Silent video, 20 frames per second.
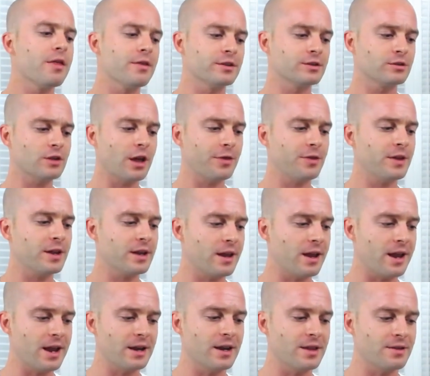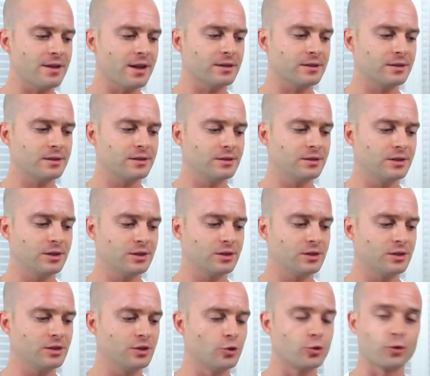There's nothing in it that's
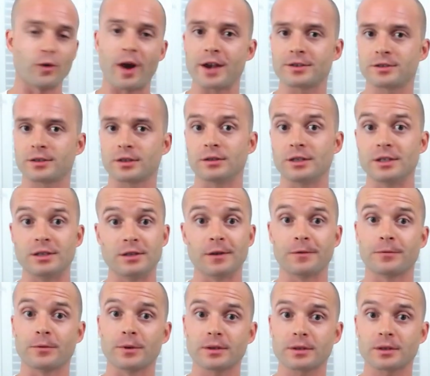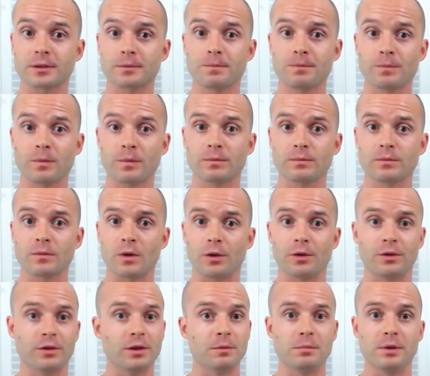drastically different
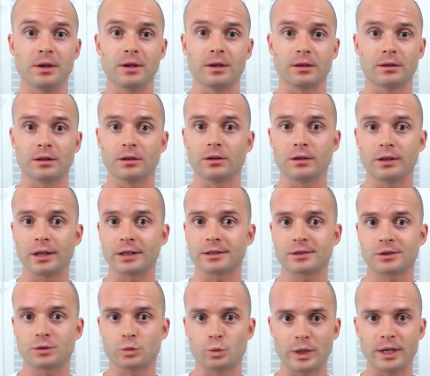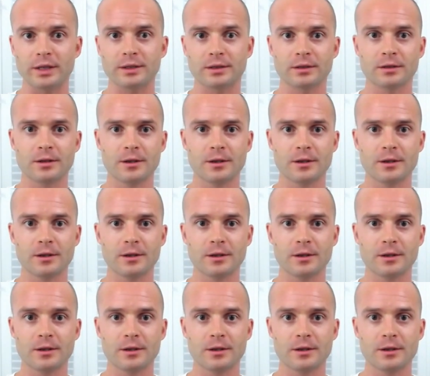other than being a little less sweet.